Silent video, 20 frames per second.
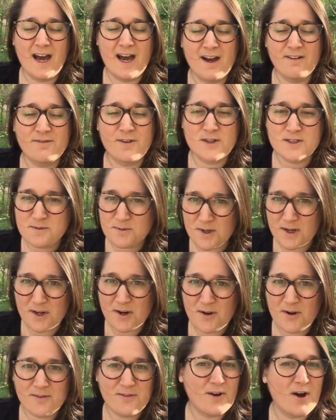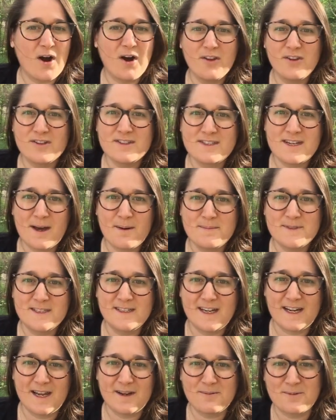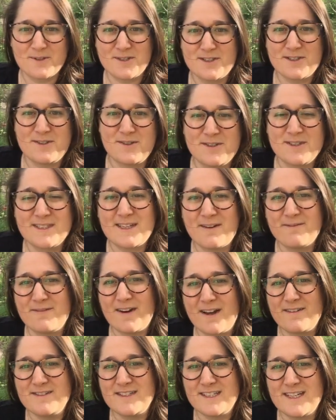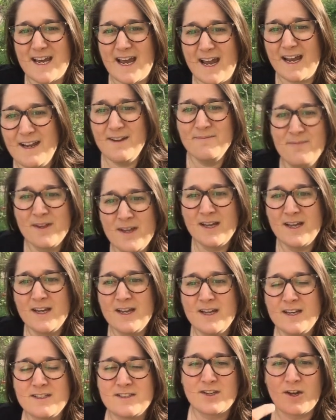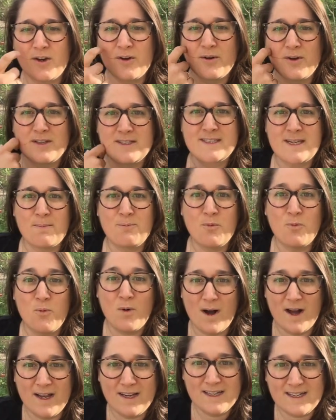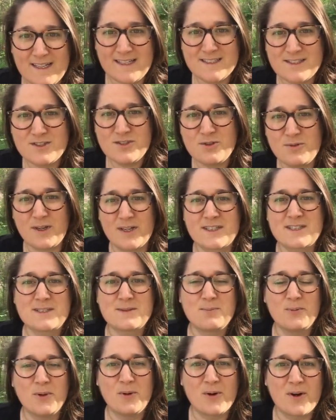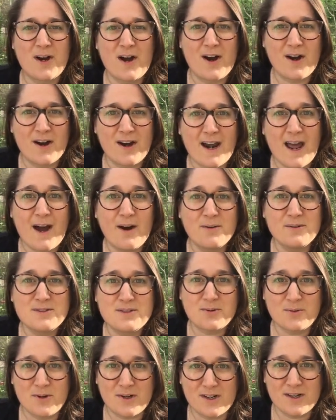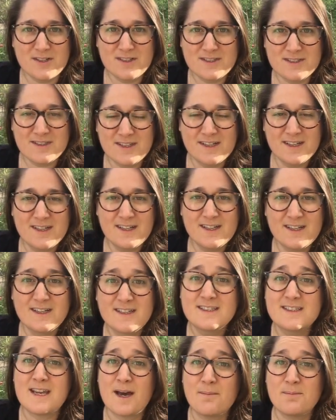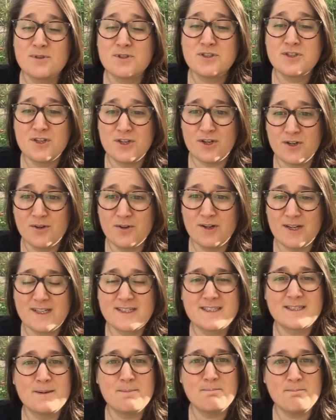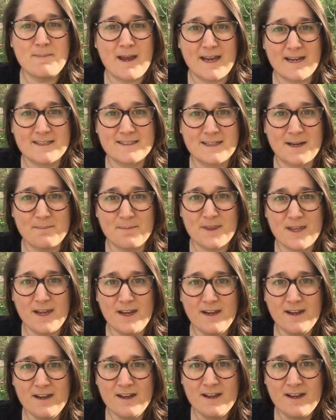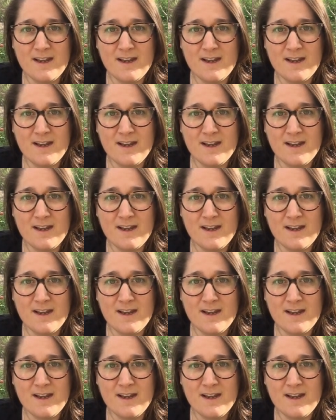First we're going to go over all the steps, and again we're just doing Step 5 today. So Step 1 is to explore art outdoors. Step 2 is to make something.